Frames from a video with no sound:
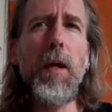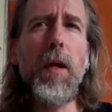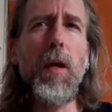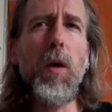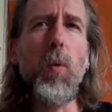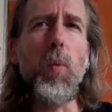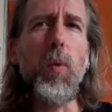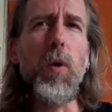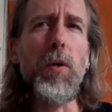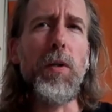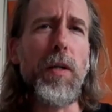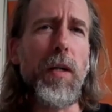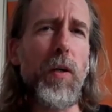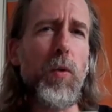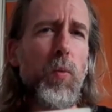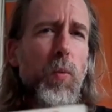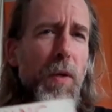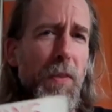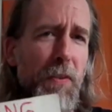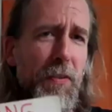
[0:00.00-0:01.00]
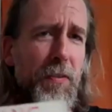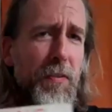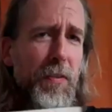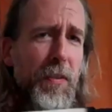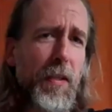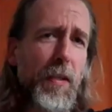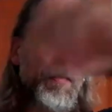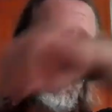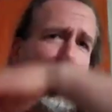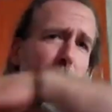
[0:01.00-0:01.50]
workout with
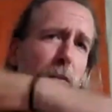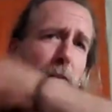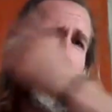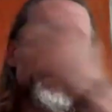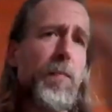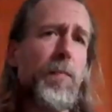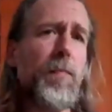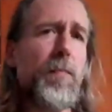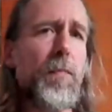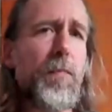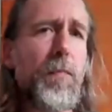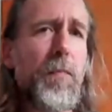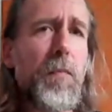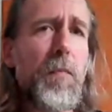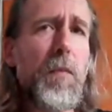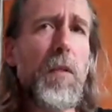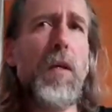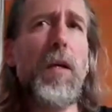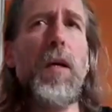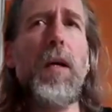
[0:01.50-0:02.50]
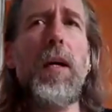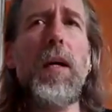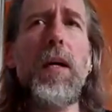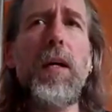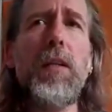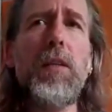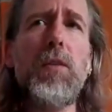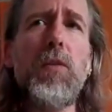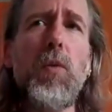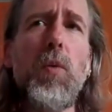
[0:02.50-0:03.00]
saber
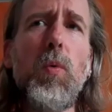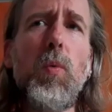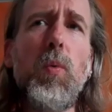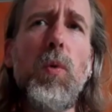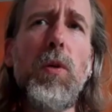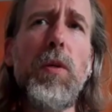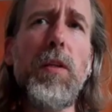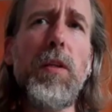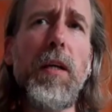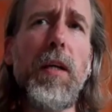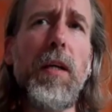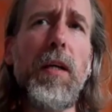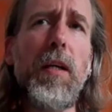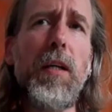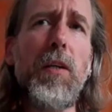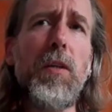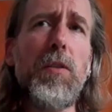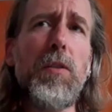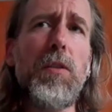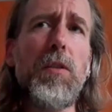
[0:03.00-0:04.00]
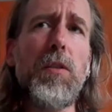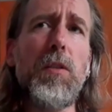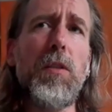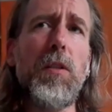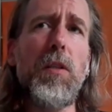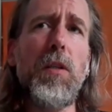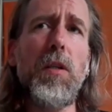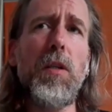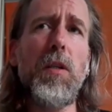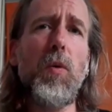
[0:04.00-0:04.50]
and workout
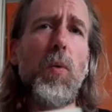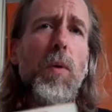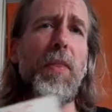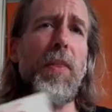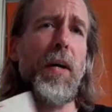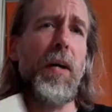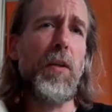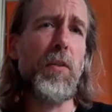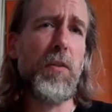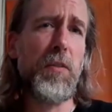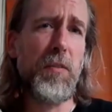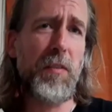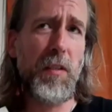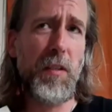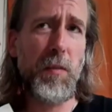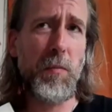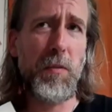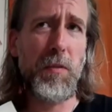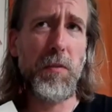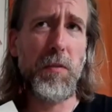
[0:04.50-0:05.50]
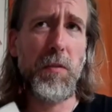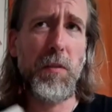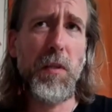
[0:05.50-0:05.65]
without saber.